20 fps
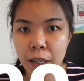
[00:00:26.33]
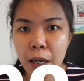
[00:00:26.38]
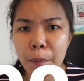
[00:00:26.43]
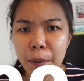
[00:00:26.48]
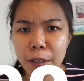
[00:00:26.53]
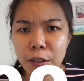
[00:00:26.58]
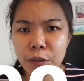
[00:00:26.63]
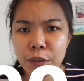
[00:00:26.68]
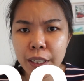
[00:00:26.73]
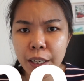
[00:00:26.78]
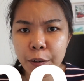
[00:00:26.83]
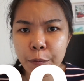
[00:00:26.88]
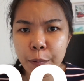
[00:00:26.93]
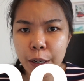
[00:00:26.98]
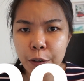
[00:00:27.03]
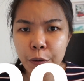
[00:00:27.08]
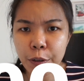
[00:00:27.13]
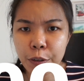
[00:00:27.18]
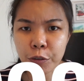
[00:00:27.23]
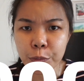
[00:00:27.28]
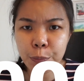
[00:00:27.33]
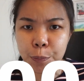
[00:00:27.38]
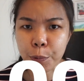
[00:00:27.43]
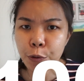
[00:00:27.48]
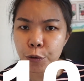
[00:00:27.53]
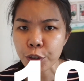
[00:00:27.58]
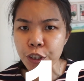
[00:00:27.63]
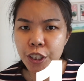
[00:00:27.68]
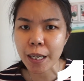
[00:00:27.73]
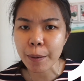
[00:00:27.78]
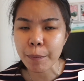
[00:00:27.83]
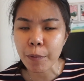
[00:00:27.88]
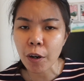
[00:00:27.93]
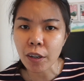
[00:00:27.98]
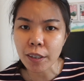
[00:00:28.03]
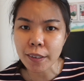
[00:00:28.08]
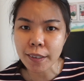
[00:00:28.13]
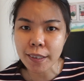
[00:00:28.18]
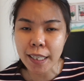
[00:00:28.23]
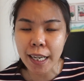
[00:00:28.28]
But today we are going to push them all
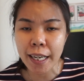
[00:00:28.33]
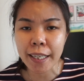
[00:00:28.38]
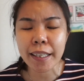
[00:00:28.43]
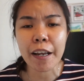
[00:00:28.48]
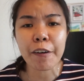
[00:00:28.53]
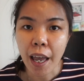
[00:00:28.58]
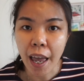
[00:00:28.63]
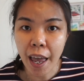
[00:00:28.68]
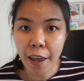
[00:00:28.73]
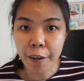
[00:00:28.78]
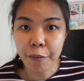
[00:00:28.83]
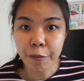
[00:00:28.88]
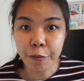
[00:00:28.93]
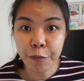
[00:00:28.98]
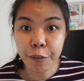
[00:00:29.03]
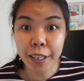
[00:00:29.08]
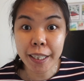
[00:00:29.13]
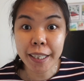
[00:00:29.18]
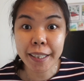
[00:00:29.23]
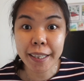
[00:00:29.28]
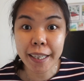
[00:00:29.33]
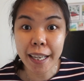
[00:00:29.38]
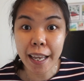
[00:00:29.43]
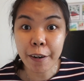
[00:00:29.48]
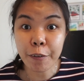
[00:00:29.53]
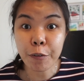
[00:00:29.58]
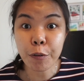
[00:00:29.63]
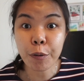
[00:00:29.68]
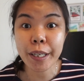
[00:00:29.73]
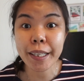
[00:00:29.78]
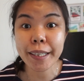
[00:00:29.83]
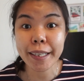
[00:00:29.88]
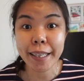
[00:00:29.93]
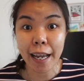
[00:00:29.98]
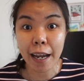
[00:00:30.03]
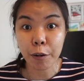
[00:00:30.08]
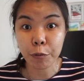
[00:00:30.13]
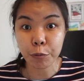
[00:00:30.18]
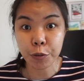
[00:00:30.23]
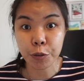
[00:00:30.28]
aside and really narrow it down